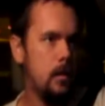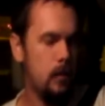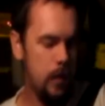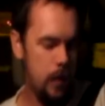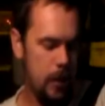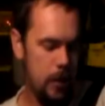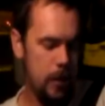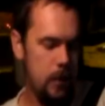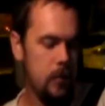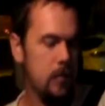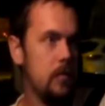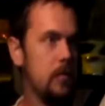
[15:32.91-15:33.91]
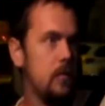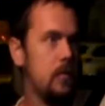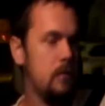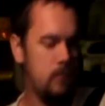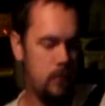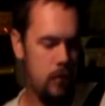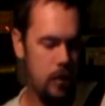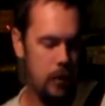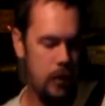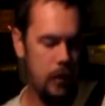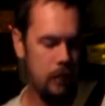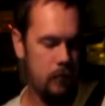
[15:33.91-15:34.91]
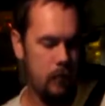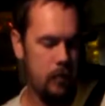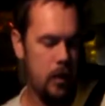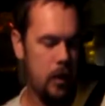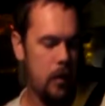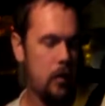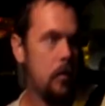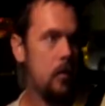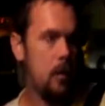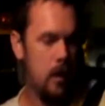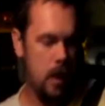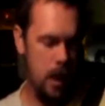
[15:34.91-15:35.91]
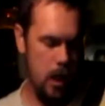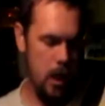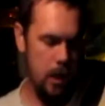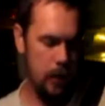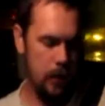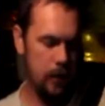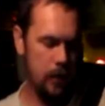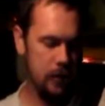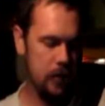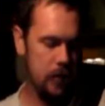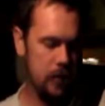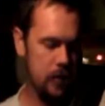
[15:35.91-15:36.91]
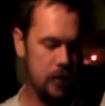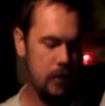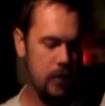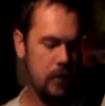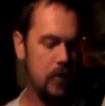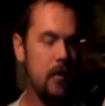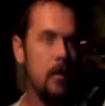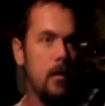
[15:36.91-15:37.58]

We got anything else? I'm trying to like not... Hey, look at this, look at this, look at this.